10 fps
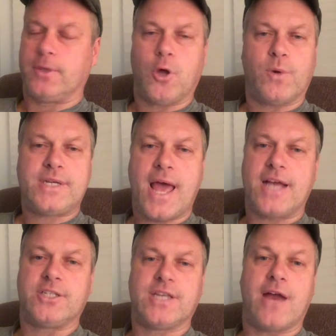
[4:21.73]
Lower
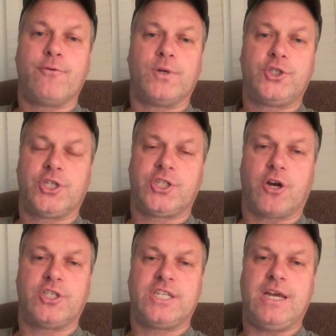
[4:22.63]
taxes. Everyone should
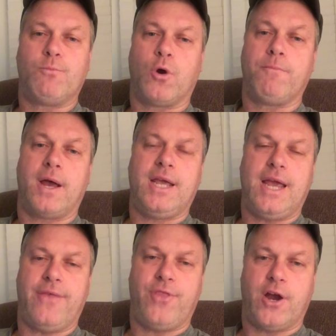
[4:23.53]
start seeing more money
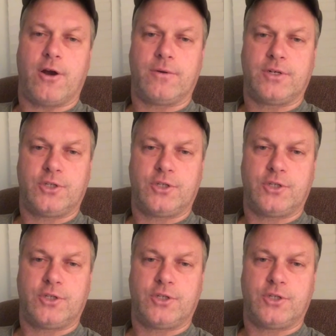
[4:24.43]
in their